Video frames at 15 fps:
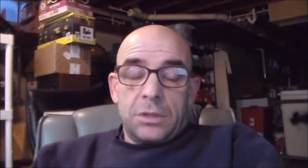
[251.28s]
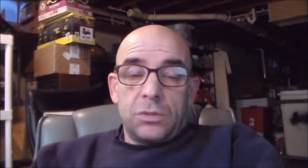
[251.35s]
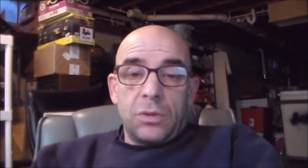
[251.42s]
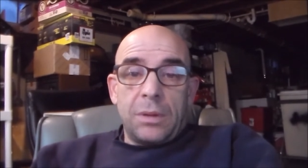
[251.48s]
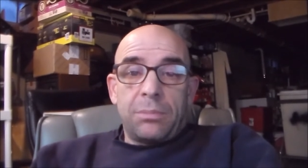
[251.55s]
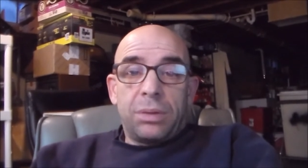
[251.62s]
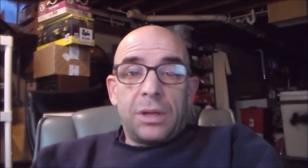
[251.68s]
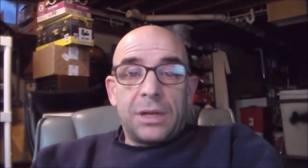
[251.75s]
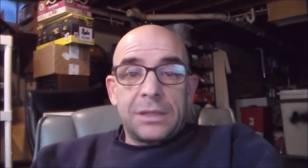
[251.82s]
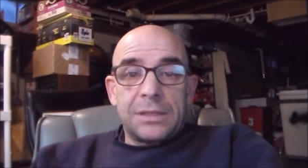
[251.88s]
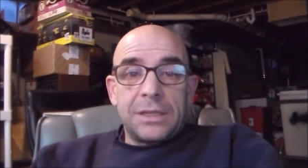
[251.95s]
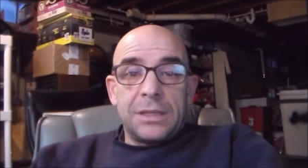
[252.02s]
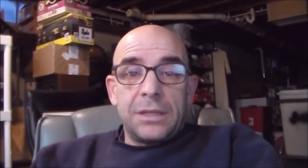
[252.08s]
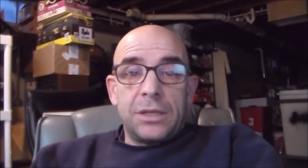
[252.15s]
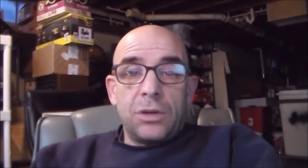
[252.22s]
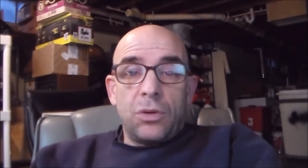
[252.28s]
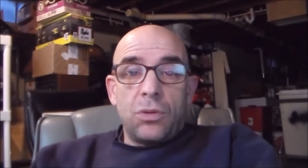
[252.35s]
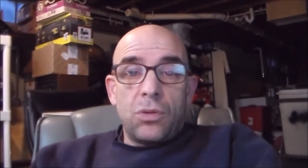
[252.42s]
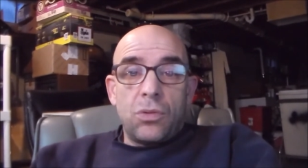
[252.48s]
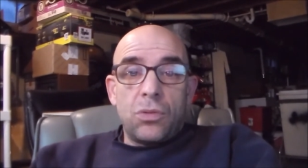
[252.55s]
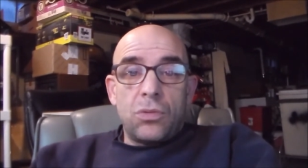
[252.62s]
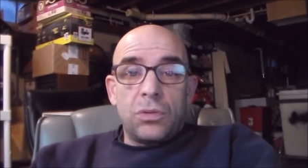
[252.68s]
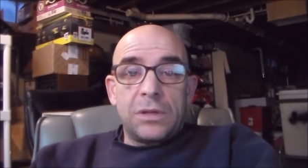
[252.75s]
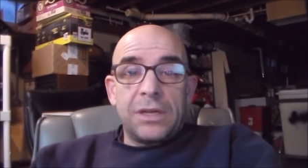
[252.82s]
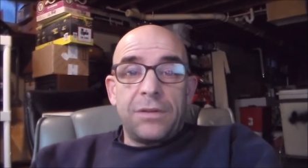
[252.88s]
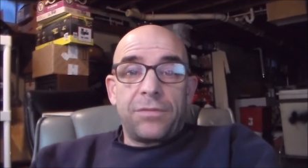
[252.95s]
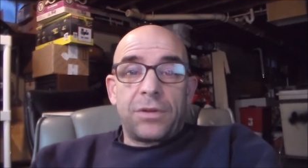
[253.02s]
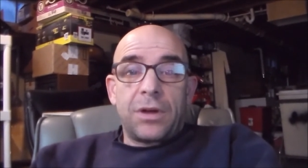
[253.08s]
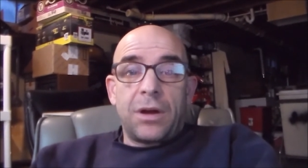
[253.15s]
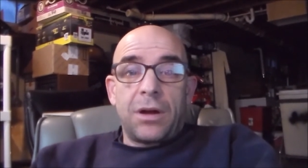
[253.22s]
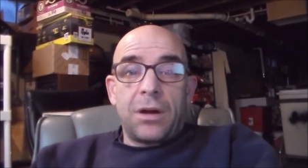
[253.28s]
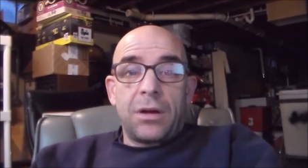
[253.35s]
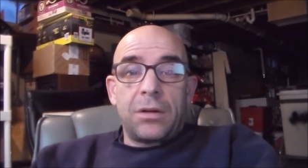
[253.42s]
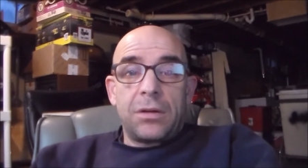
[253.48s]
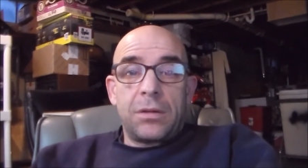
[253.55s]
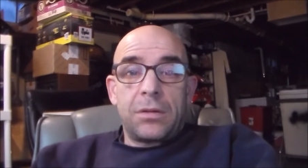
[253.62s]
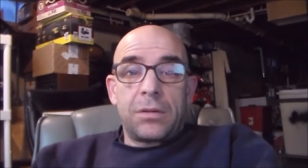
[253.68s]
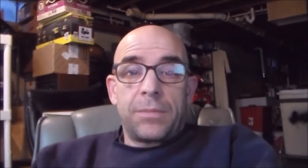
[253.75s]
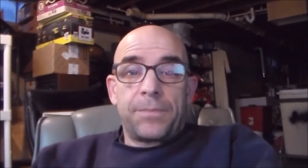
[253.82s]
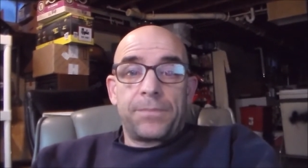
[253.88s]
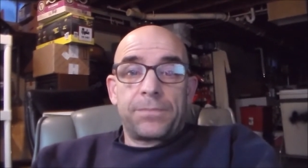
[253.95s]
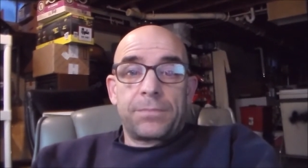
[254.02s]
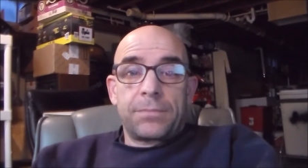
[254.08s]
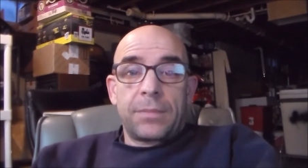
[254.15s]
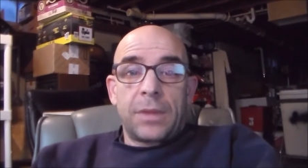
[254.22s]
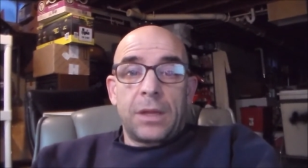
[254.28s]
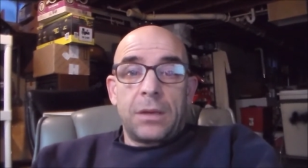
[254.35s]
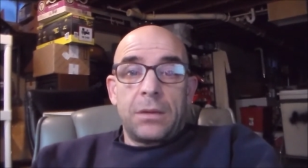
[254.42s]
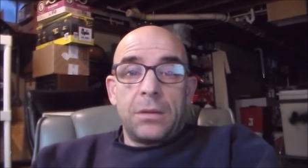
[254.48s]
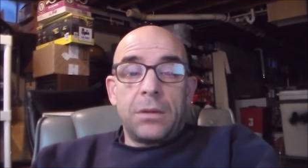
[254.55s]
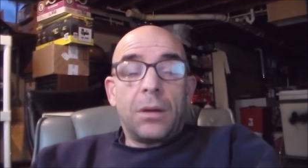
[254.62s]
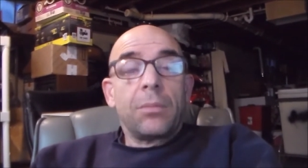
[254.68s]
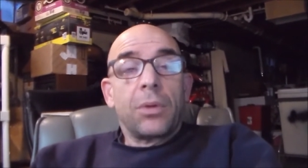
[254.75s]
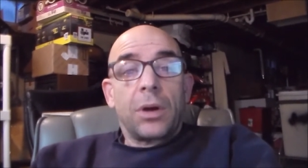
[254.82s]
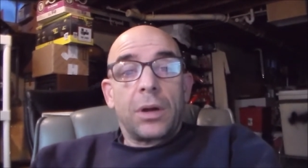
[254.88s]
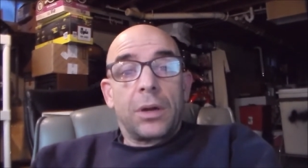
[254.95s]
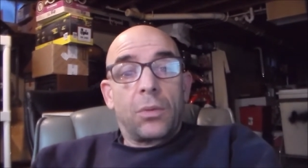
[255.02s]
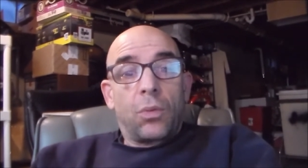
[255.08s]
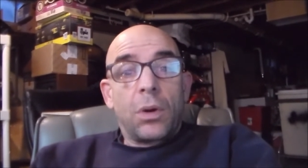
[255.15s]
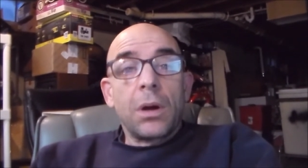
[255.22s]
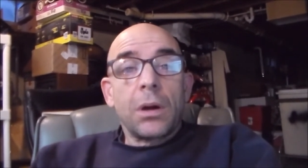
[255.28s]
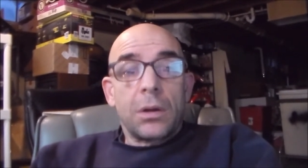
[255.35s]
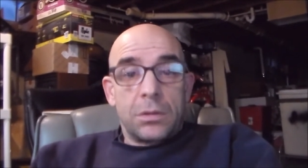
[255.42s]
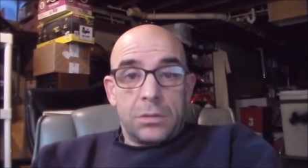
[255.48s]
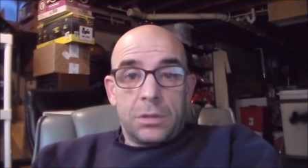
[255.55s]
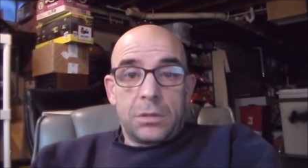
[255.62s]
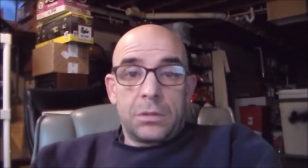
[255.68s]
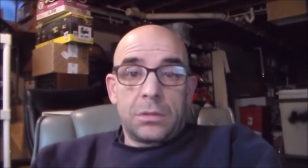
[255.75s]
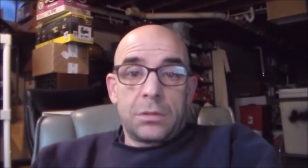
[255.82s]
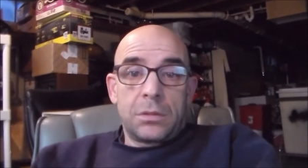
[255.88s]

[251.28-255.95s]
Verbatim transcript: So I plugged in the old gift card number and it worked.